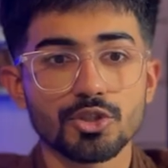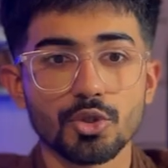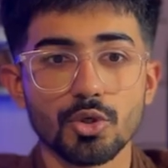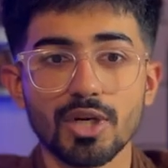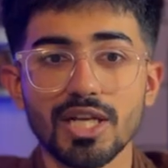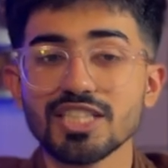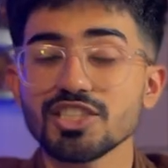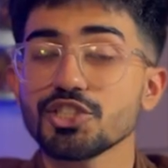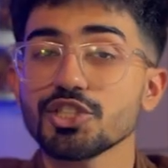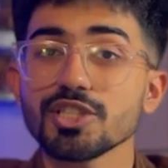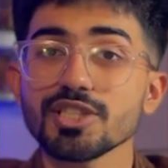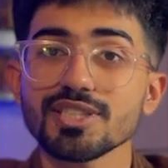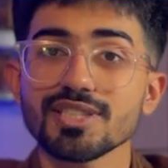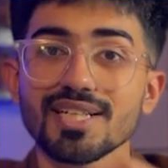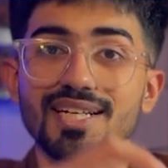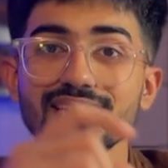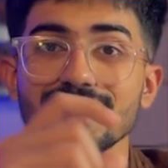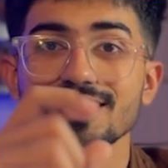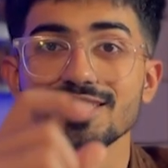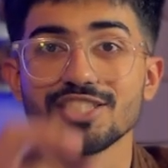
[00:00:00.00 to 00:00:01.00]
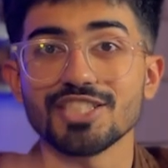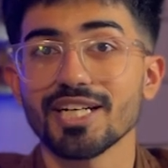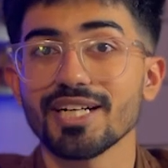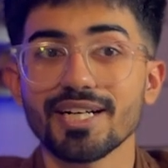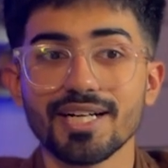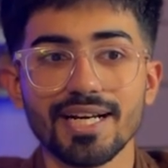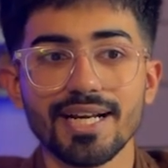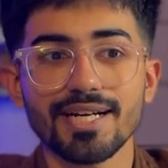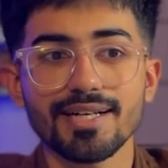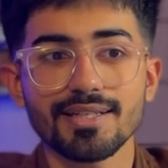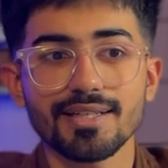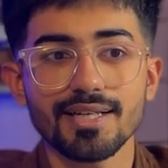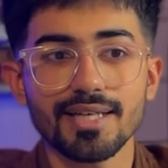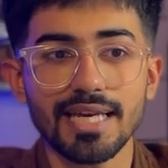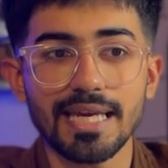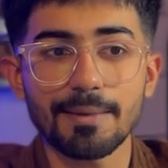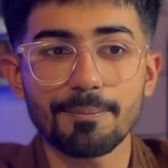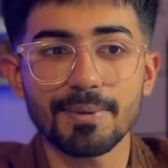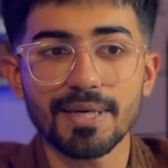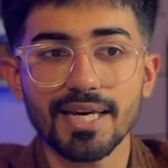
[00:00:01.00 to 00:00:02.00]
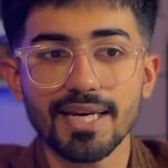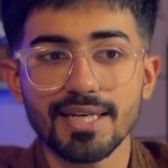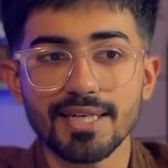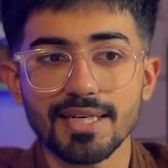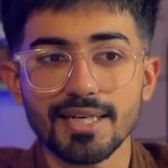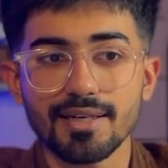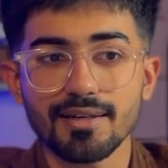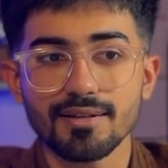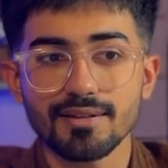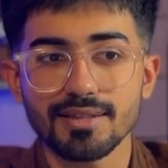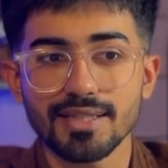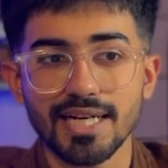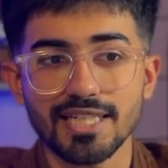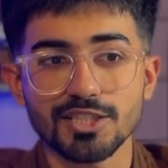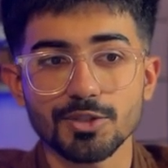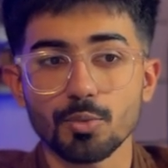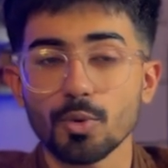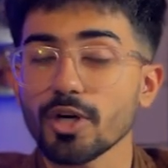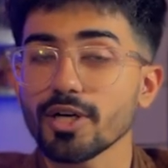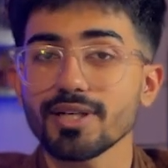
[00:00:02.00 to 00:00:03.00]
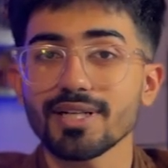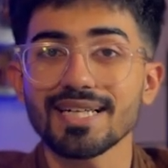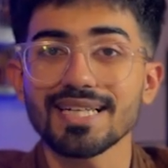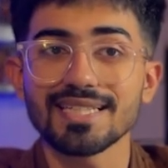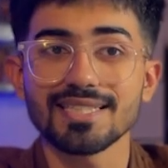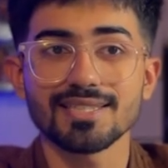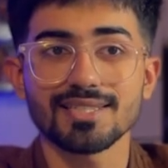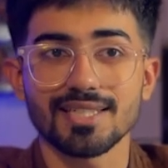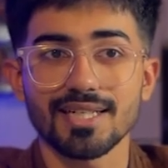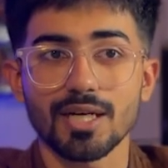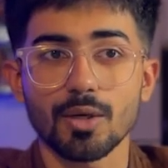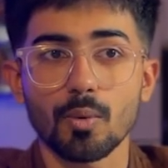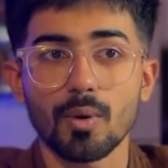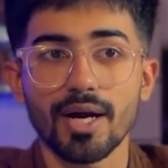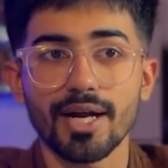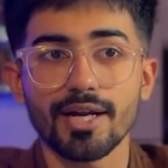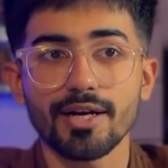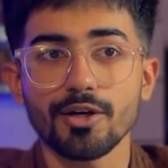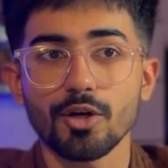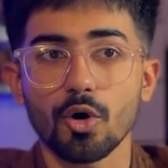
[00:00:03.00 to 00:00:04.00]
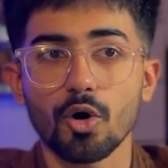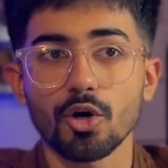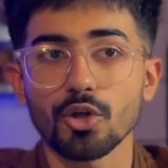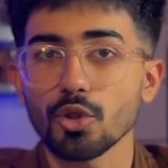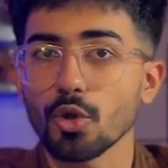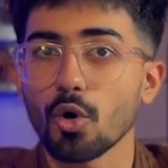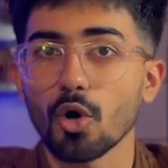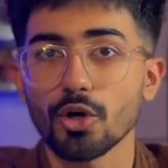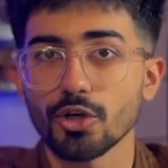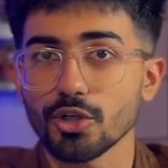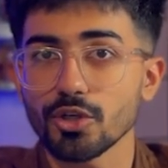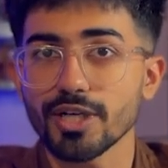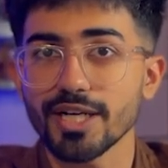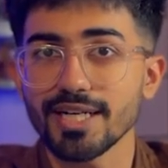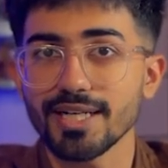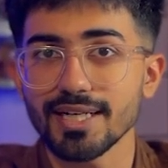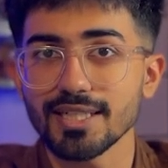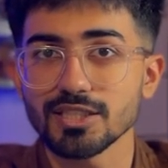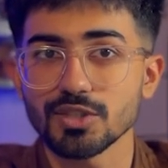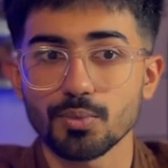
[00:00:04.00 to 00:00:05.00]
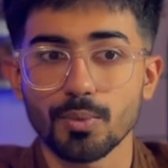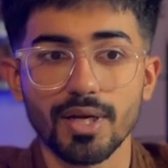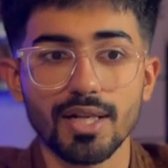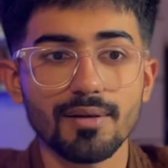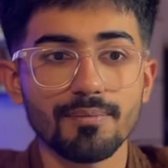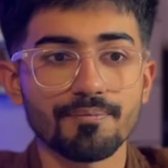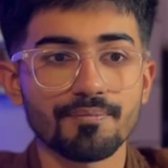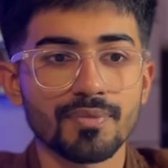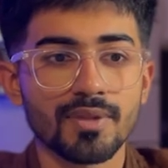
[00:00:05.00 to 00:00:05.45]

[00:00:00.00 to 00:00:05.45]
So let's just generate the API key. That's what is required on AutoKit as well.